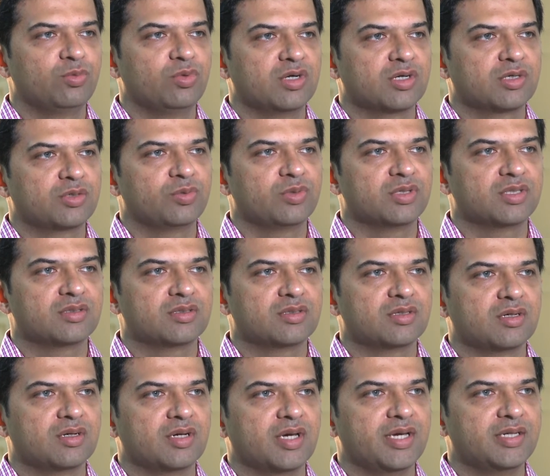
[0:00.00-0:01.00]
work with
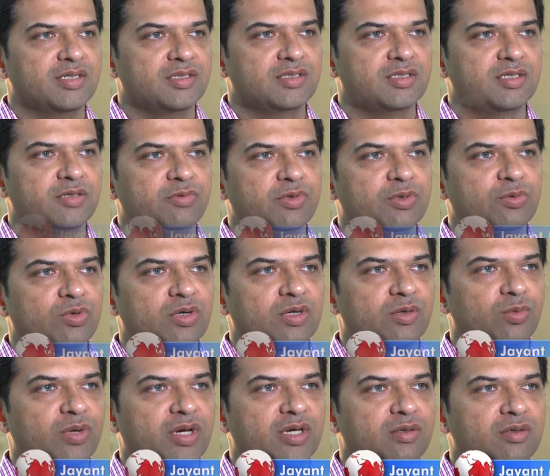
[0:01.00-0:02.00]
NDTV
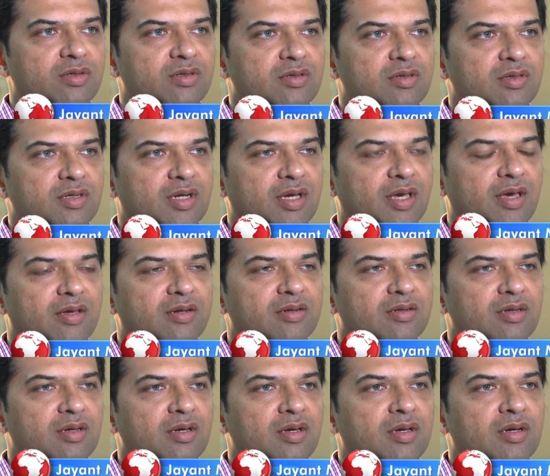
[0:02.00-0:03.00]
Worldwide
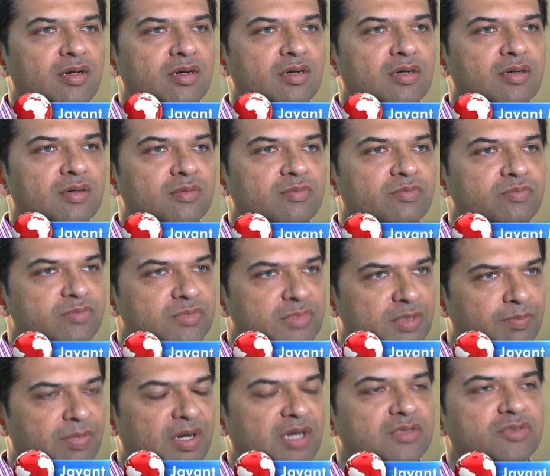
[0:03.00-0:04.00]
again.
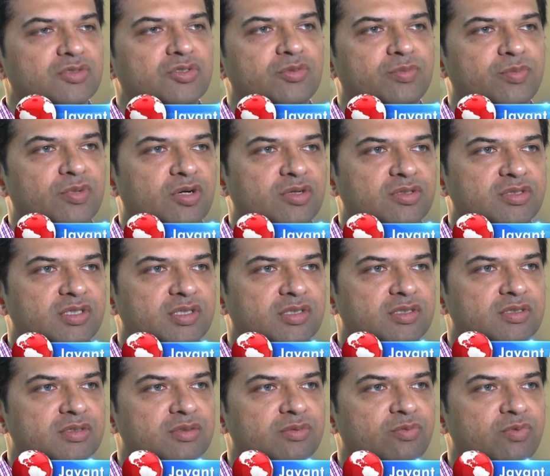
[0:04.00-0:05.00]
The past two
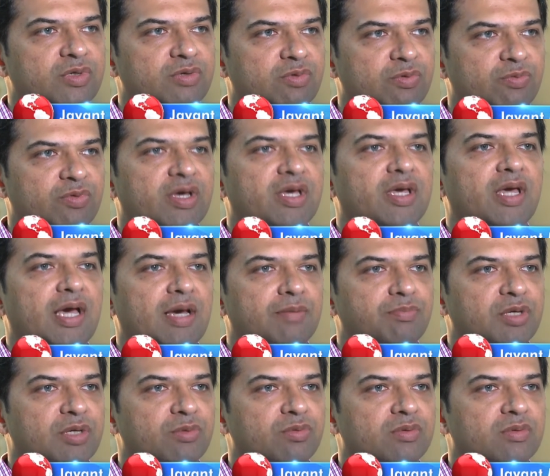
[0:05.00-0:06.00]
projects, we were very
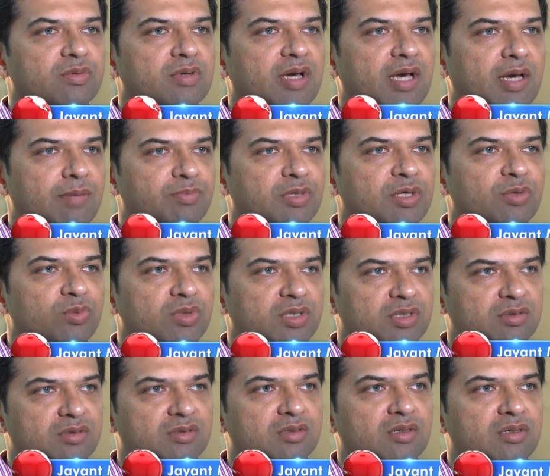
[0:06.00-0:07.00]
happy
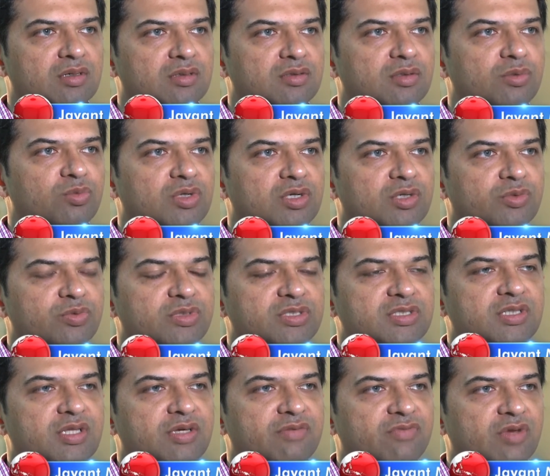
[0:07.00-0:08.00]
with the work
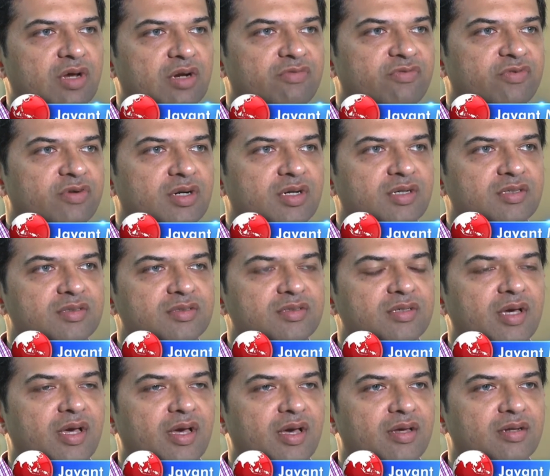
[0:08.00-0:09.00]
which they've done for
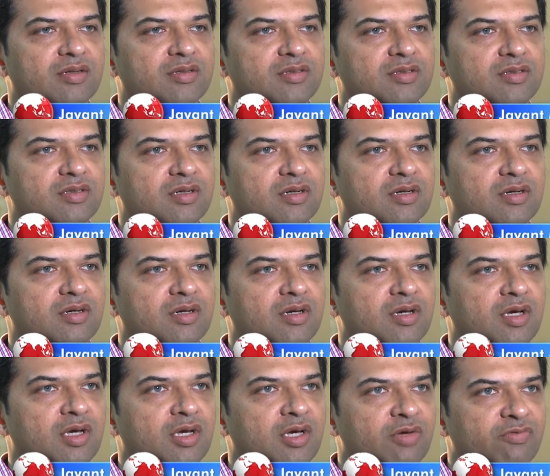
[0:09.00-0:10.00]
us. And
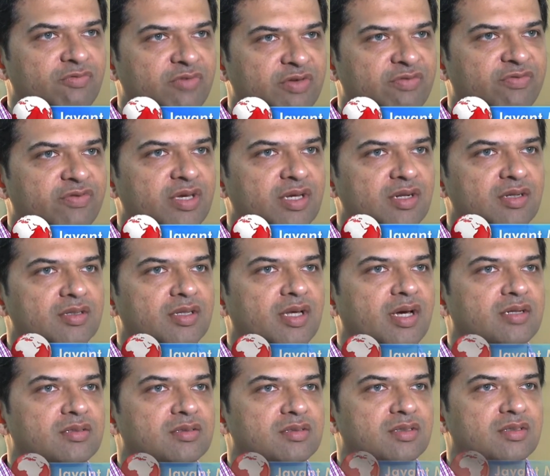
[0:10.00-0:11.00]
we feel
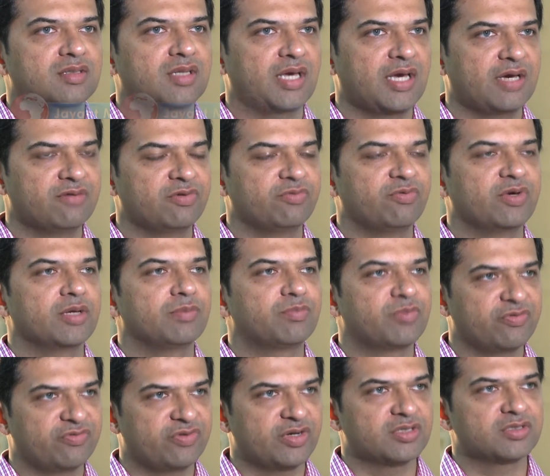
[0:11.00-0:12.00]
that they have a very
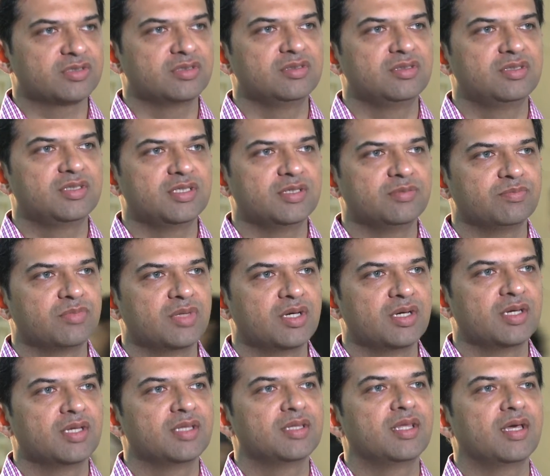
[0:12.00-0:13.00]
professional team.
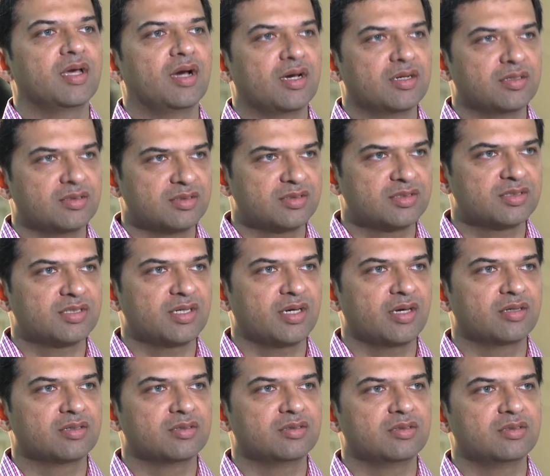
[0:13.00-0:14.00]
They
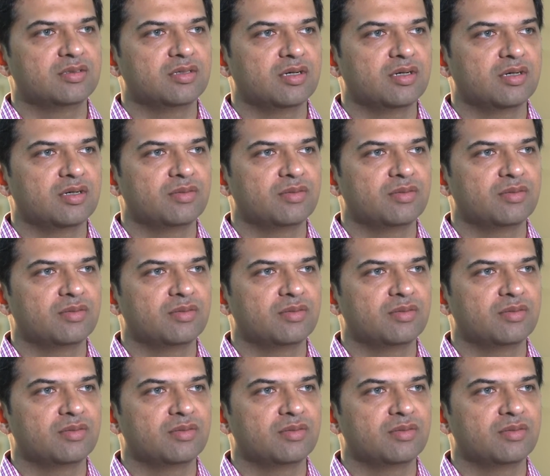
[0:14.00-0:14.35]
understand